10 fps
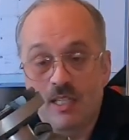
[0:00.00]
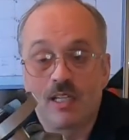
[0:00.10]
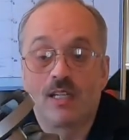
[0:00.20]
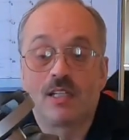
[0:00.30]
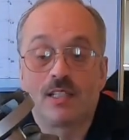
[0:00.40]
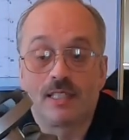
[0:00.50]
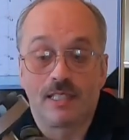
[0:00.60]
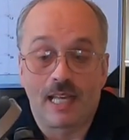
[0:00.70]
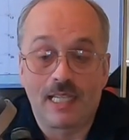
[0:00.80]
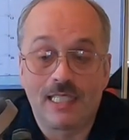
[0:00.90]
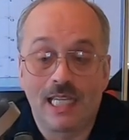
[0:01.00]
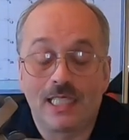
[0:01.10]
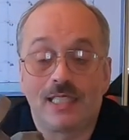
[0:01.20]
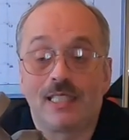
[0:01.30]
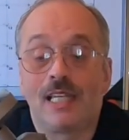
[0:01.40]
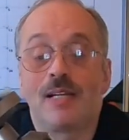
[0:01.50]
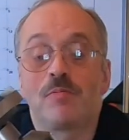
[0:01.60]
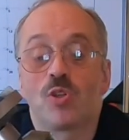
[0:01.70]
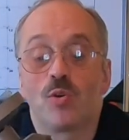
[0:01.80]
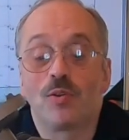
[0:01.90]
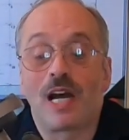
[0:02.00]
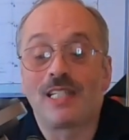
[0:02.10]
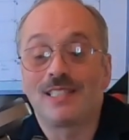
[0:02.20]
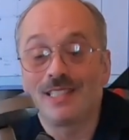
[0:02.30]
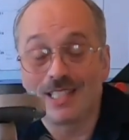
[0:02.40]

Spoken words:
that I get them. So I think